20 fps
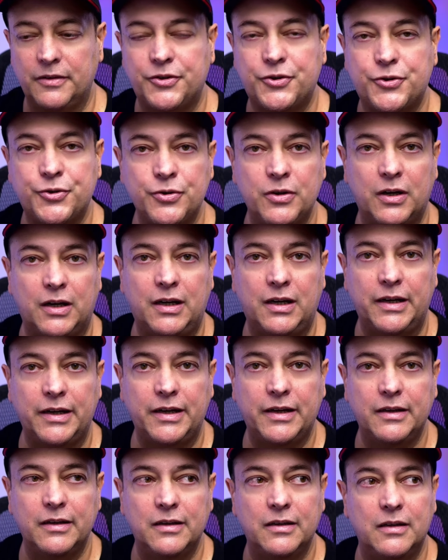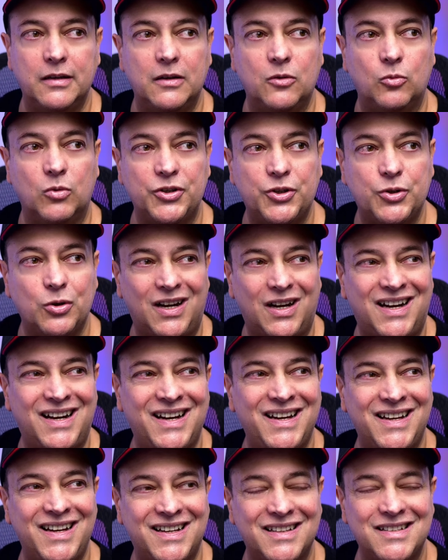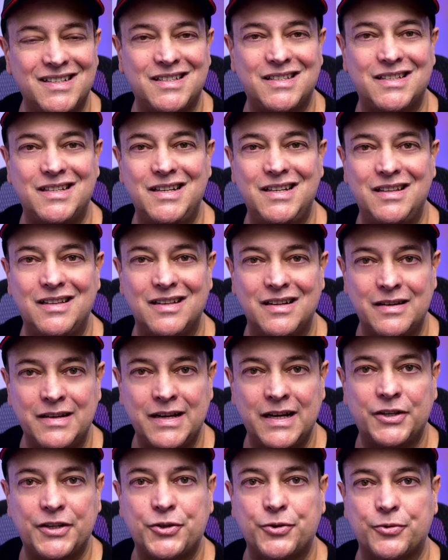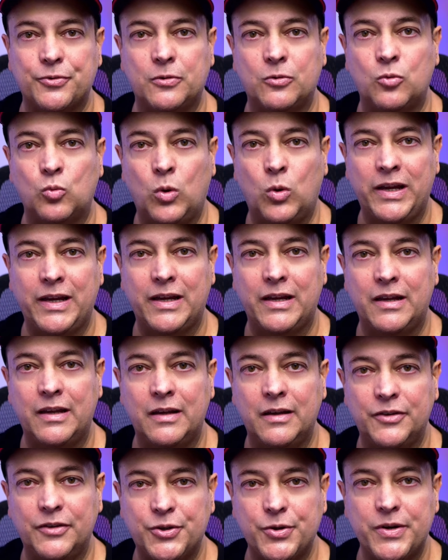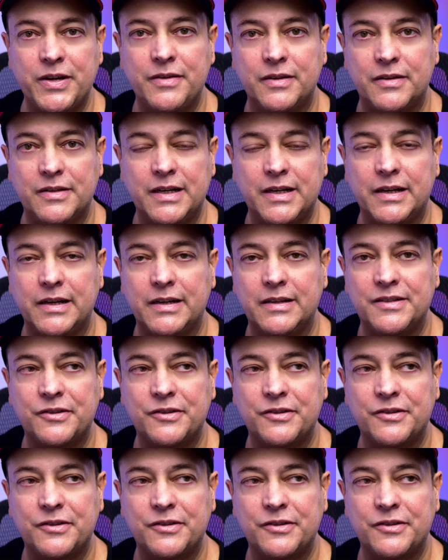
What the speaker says: The true eye, what your eye can see the natural way during the day,